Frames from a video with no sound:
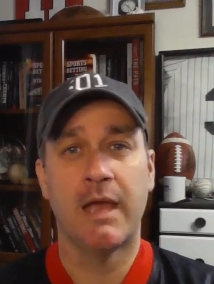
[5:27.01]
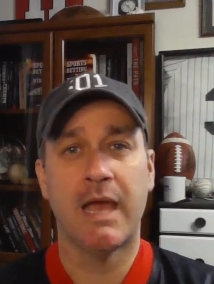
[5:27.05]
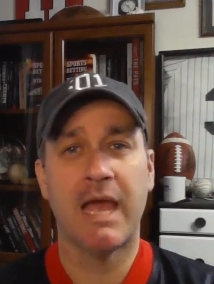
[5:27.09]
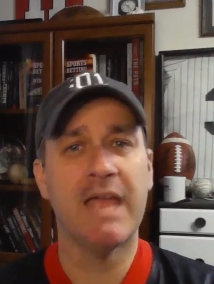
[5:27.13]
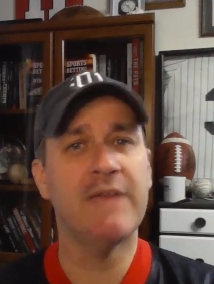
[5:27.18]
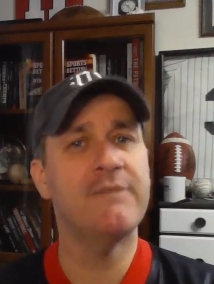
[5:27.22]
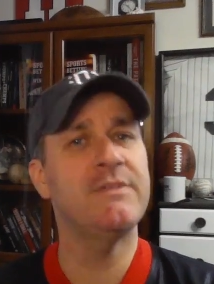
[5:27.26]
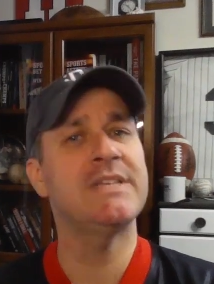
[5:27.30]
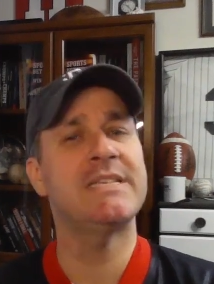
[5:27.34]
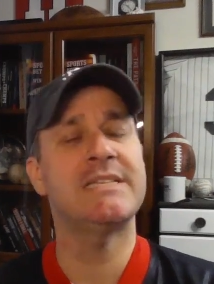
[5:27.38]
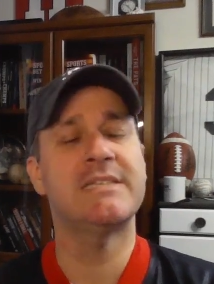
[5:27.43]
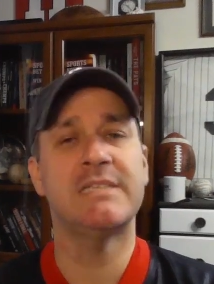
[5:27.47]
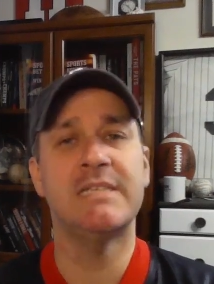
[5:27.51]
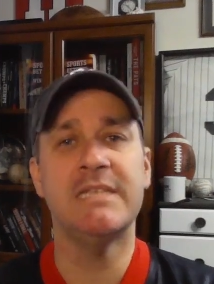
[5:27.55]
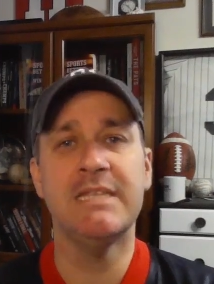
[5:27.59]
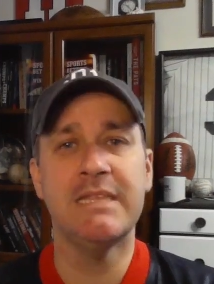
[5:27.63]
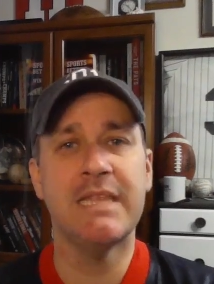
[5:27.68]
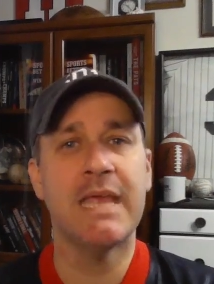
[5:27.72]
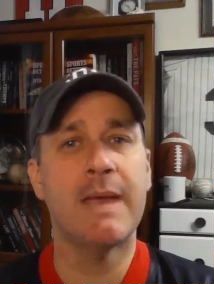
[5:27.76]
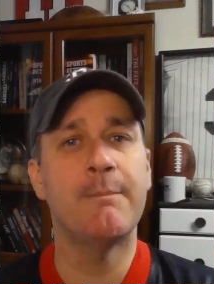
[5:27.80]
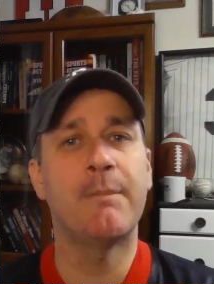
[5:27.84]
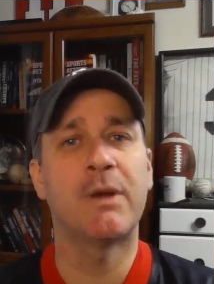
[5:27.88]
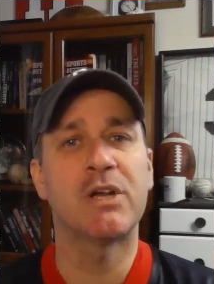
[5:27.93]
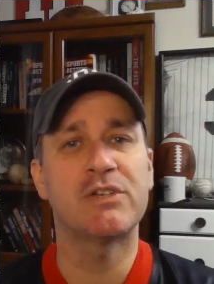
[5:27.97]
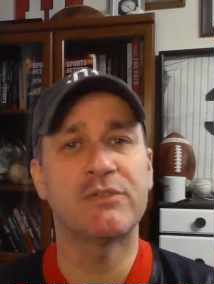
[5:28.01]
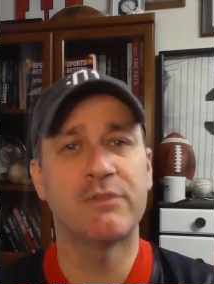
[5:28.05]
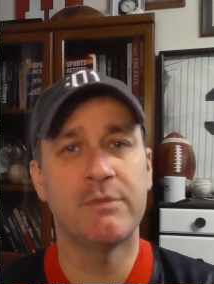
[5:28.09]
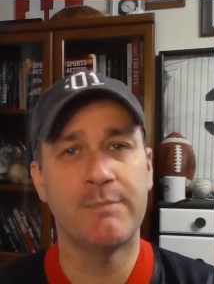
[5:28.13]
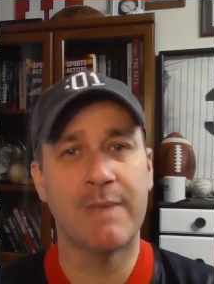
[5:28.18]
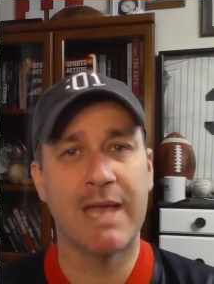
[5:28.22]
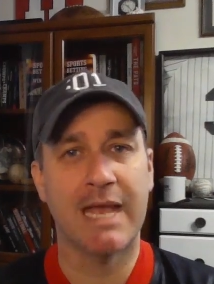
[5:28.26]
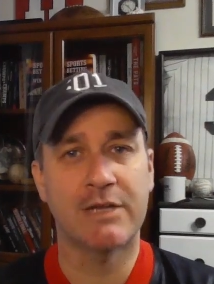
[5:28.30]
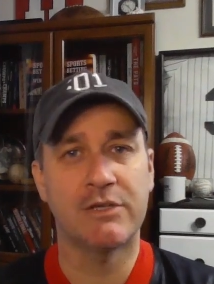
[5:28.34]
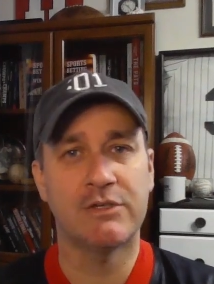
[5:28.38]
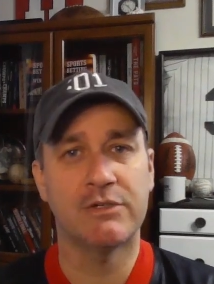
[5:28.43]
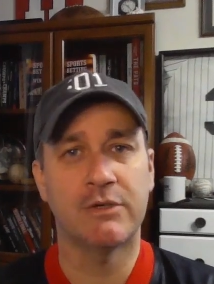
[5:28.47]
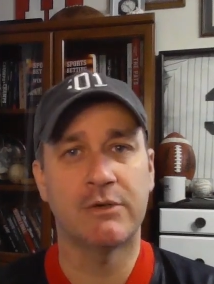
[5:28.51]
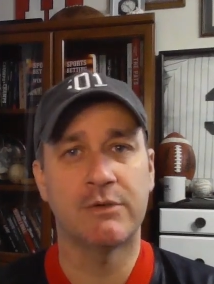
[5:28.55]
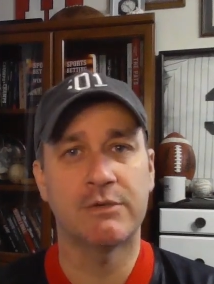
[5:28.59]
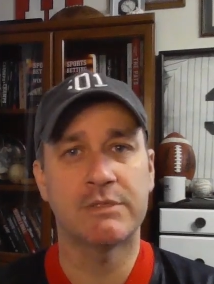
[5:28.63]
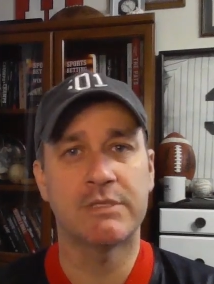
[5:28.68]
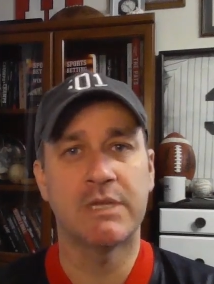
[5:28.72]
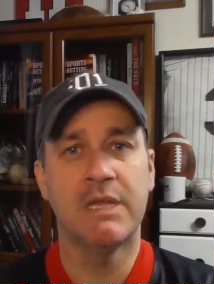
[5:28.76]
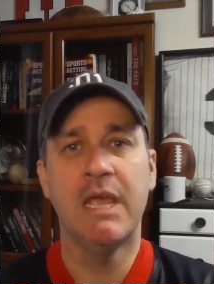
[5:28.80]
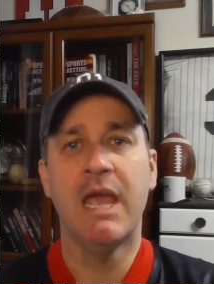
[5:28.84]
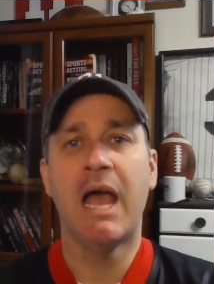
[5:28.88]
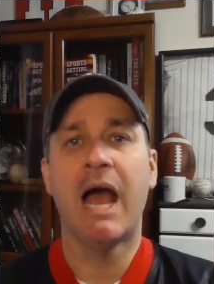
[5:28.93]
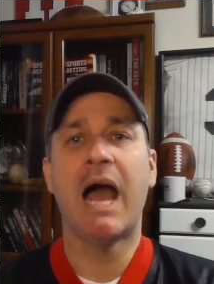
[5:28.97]
I haven't seen that much from Mac
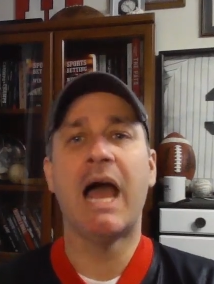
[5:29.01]
Jones.